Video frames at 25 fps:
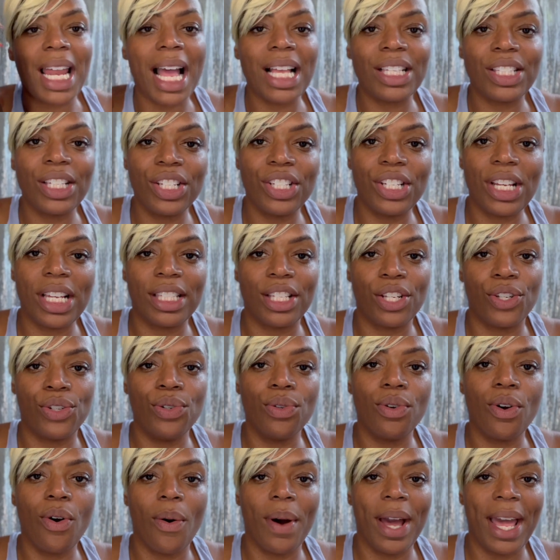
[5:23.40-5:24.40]
I suggest that
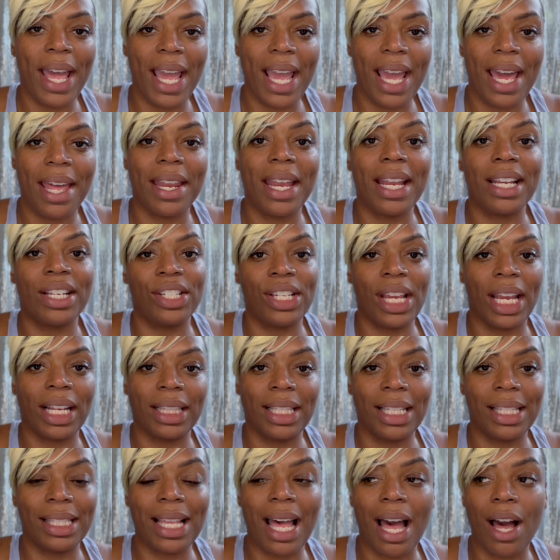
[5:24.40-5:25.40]
you go ahead and check
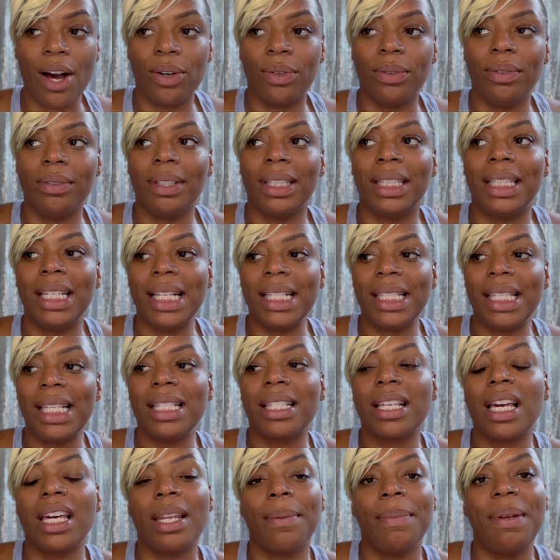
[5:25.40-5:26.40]
this out. This
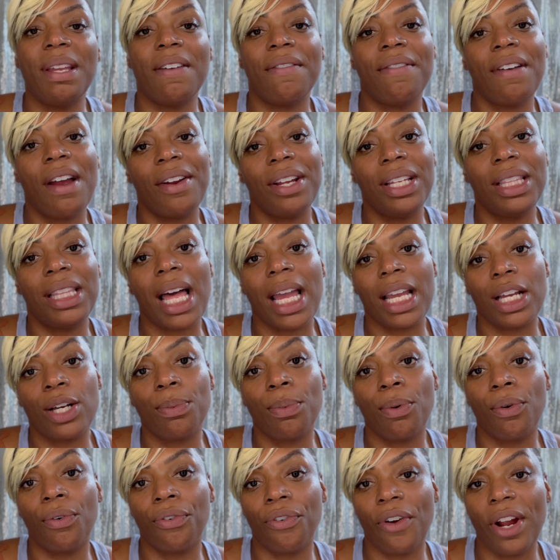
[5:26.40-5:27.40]
is going to be a very
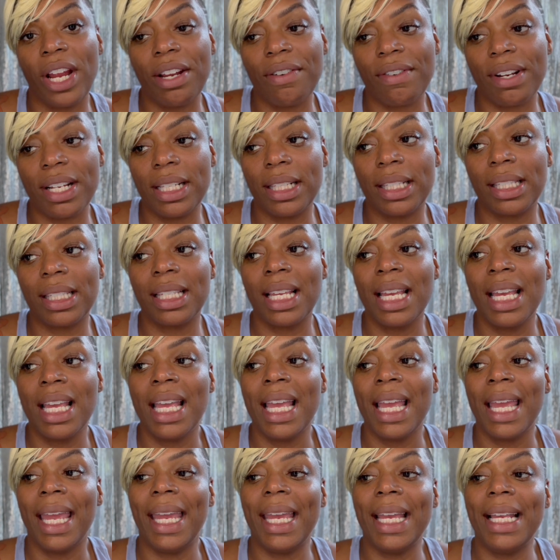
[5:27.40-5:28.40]
likable fragrance.
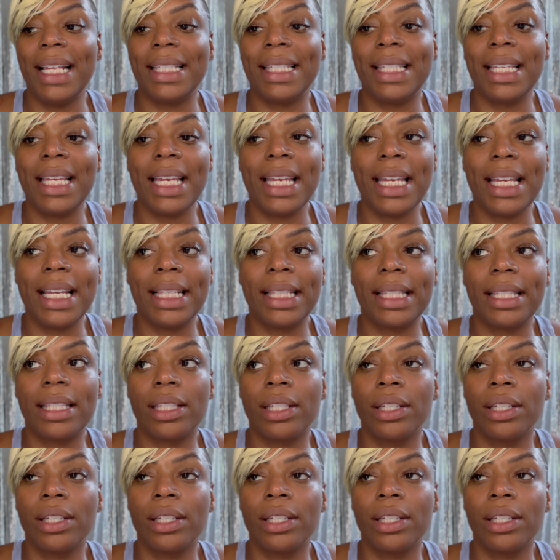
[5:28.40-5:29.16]
Is it